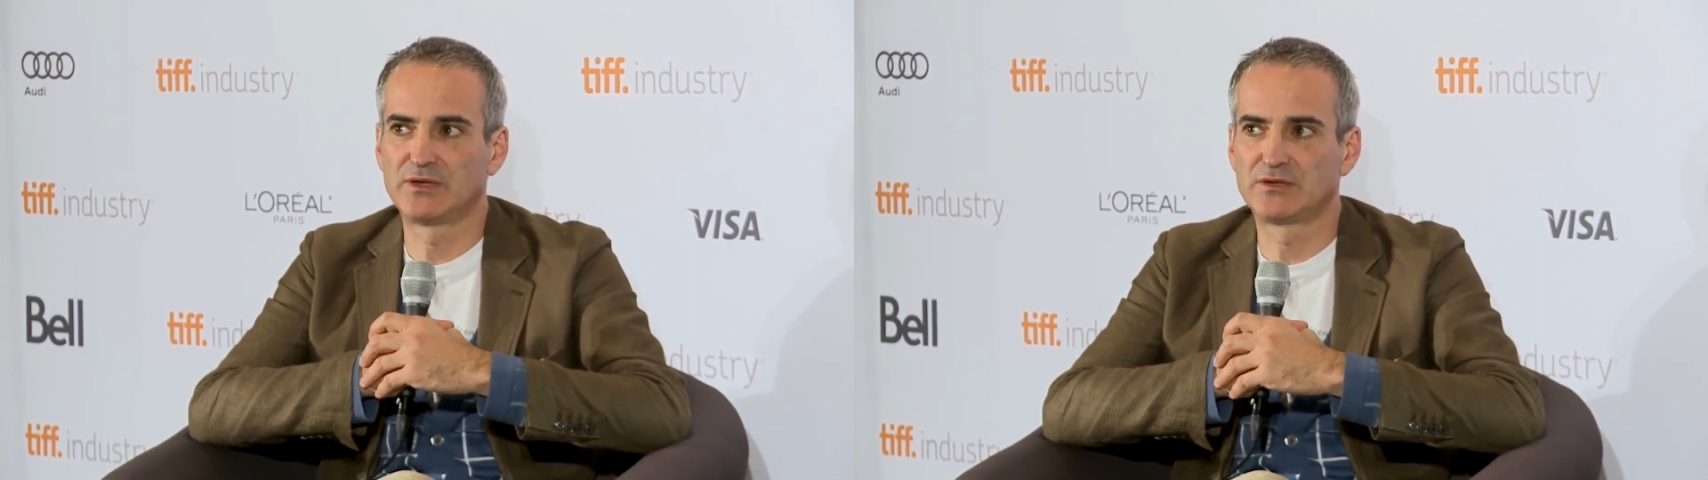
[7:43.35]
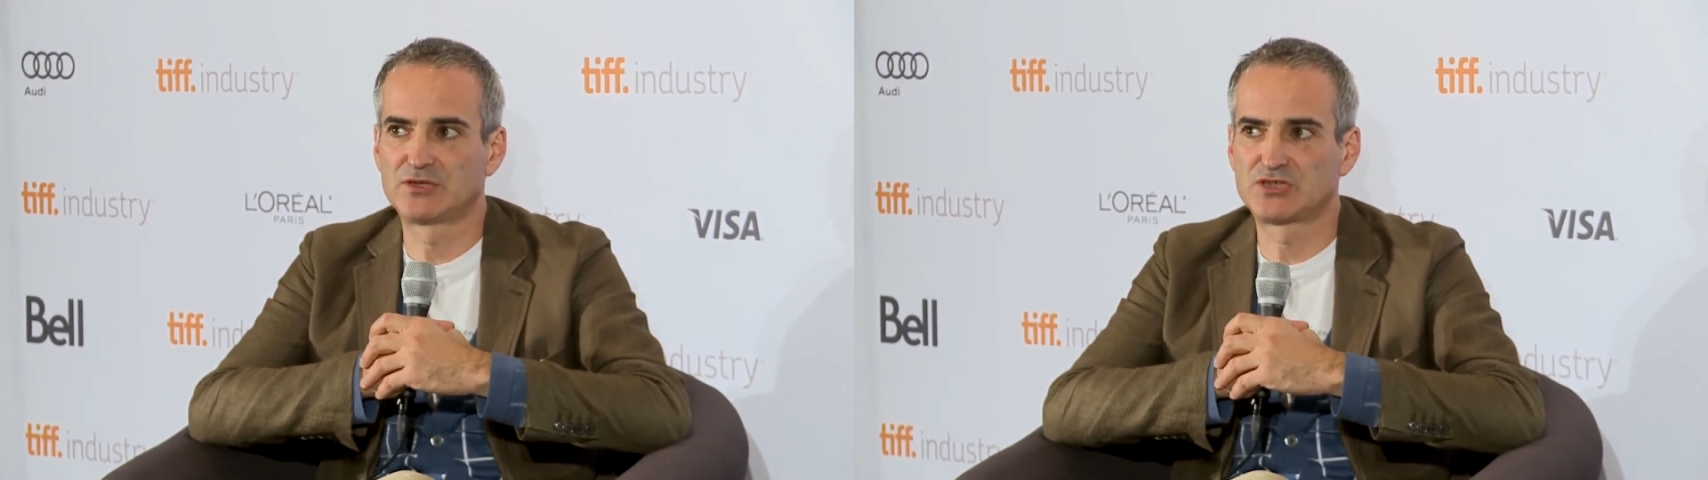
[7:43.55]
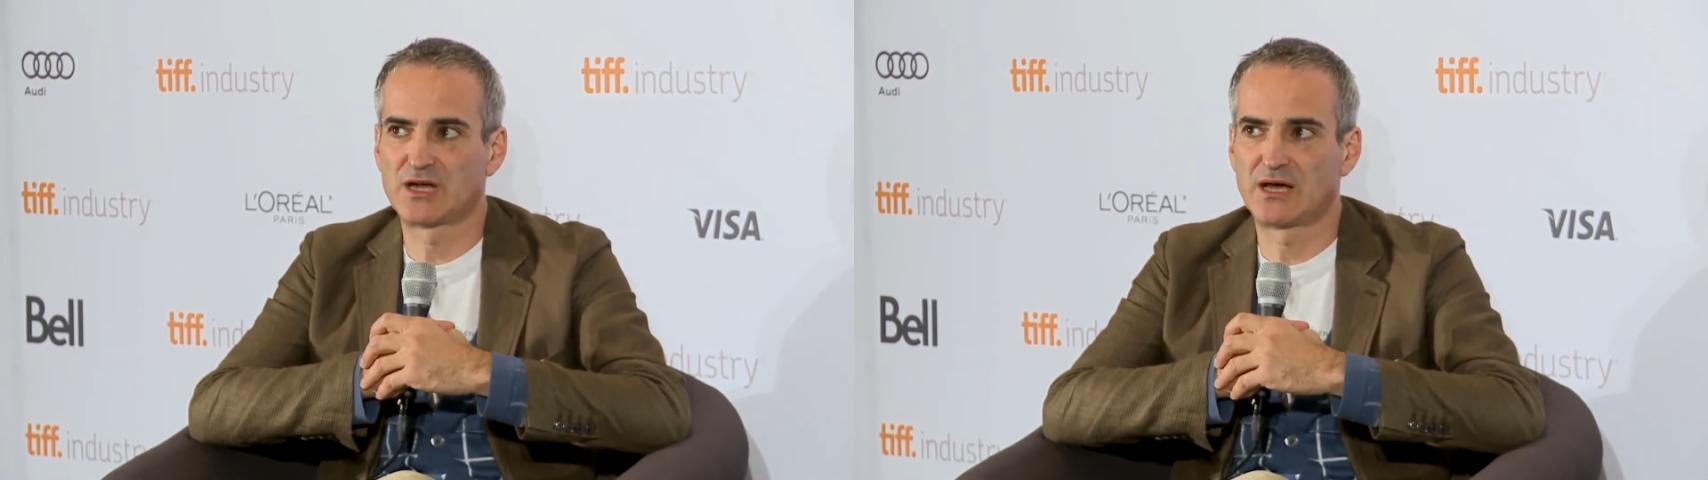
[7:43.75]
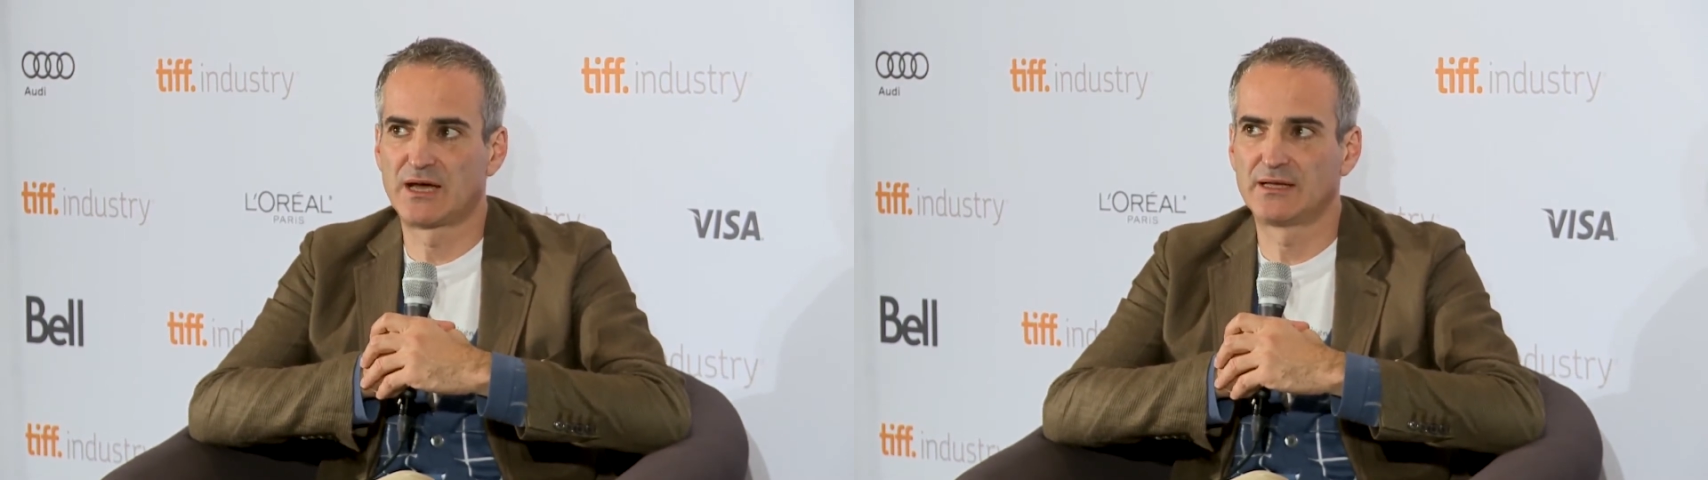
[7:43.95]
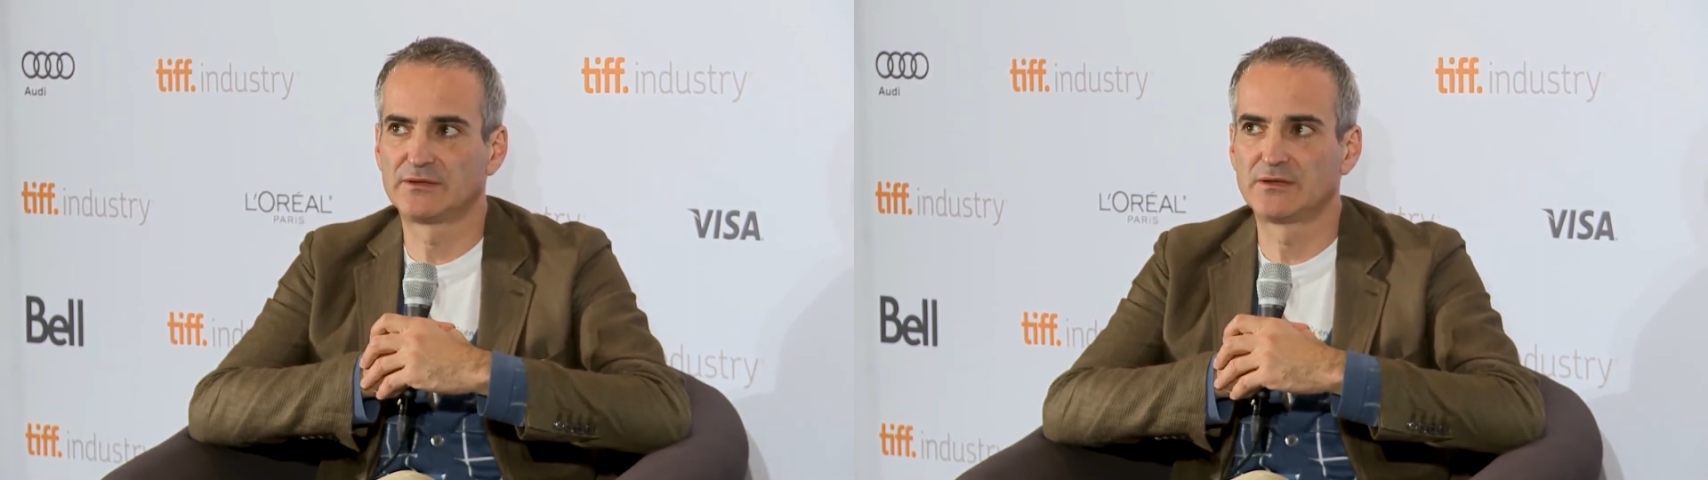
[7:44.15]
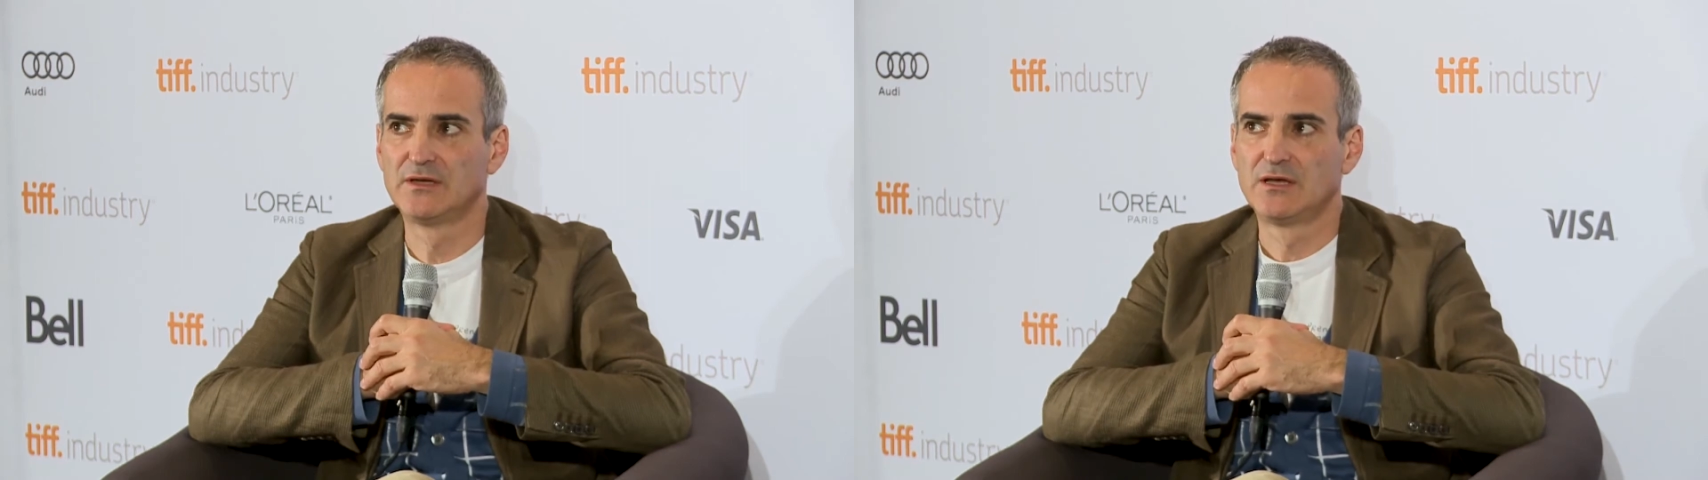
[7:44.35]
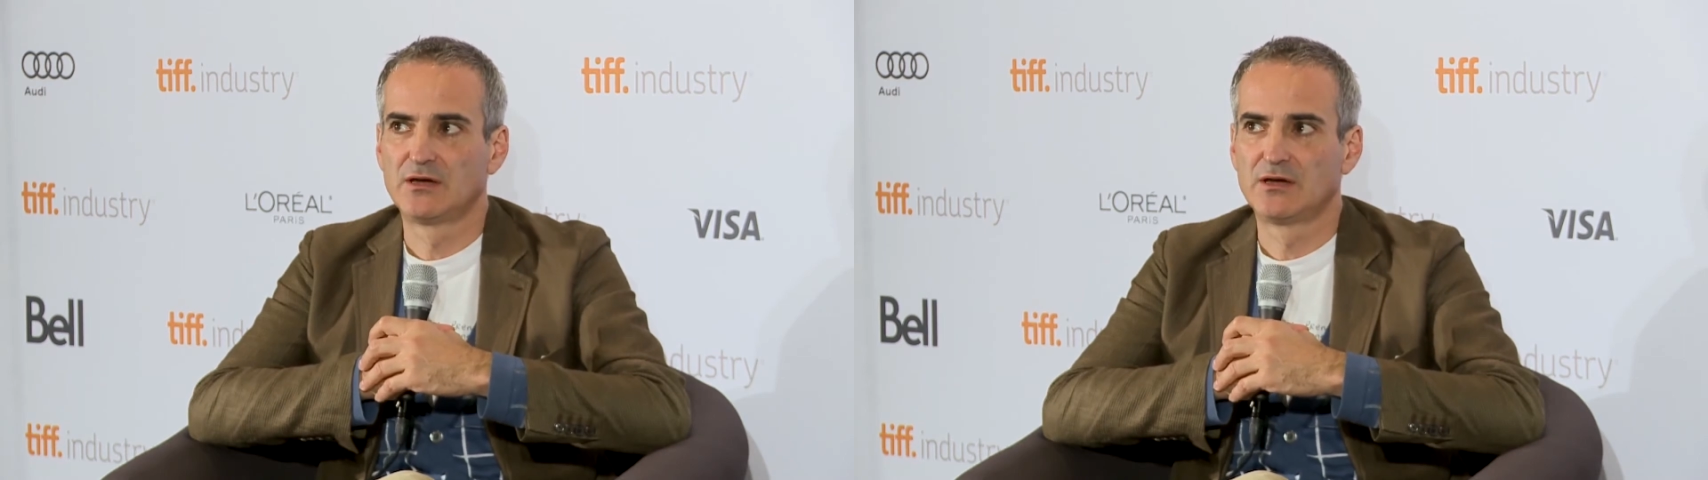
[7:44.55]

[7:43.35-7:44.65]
Winter Child,